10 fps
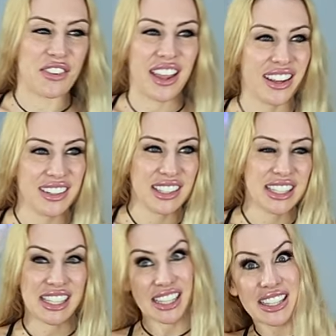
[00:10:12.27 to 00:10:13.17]
fan
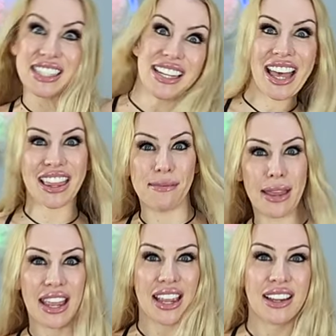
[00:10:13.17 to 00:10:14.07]
till the death of
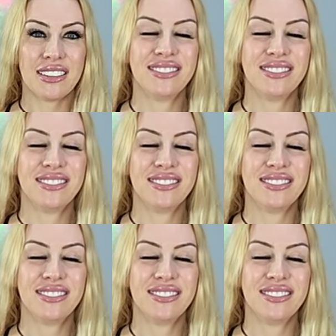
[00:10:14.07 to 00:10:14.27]
me,